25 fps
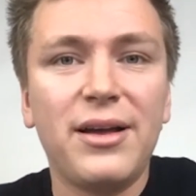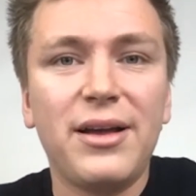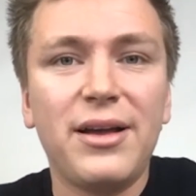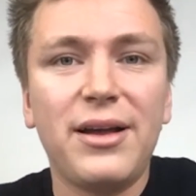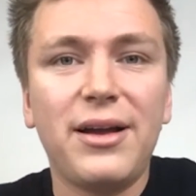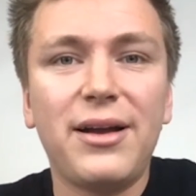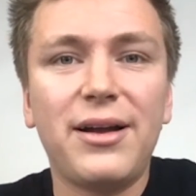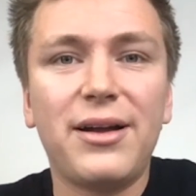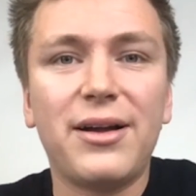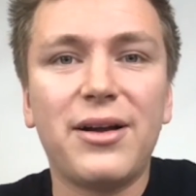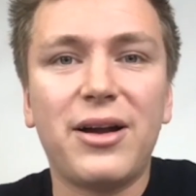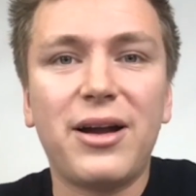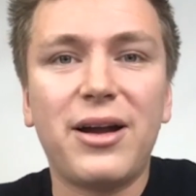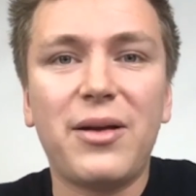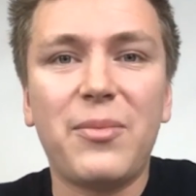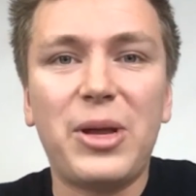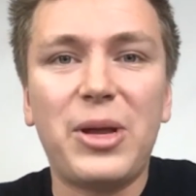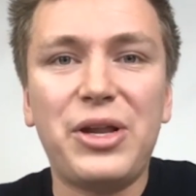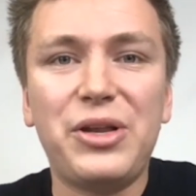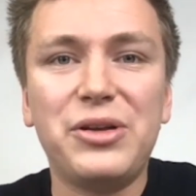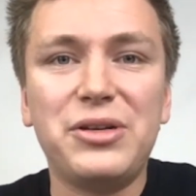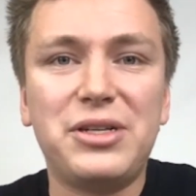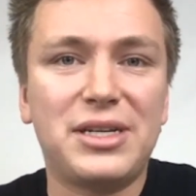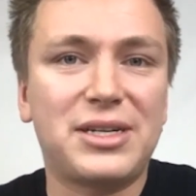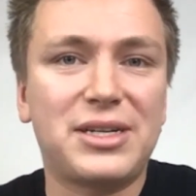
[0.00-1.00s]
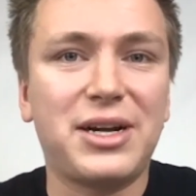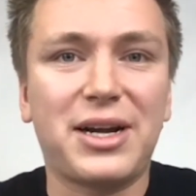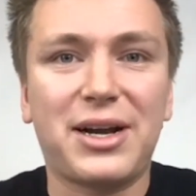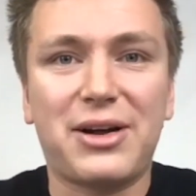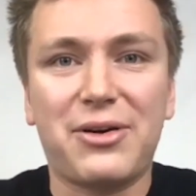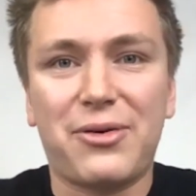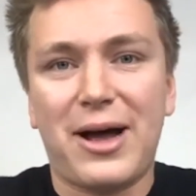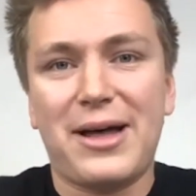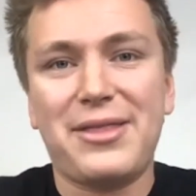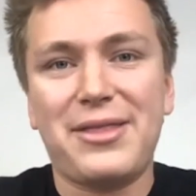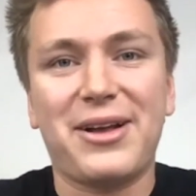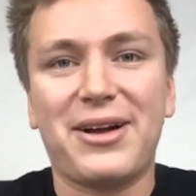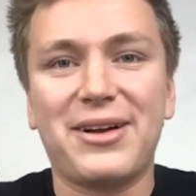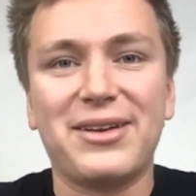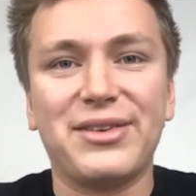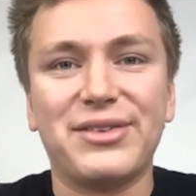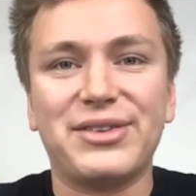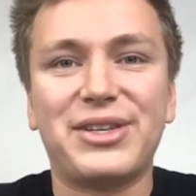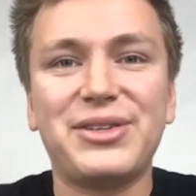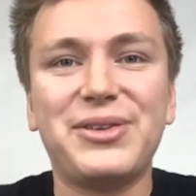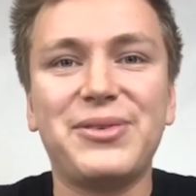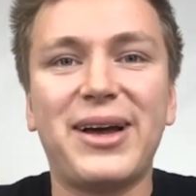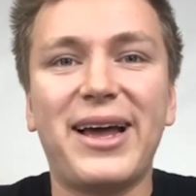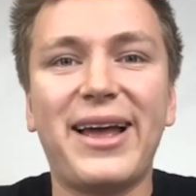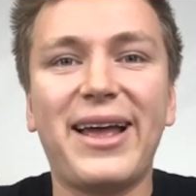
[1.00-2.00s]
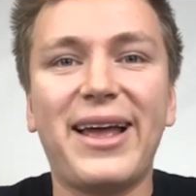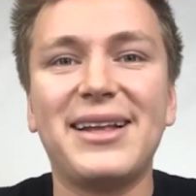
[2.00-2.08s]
You know what I mean? You just got to go out there and do it.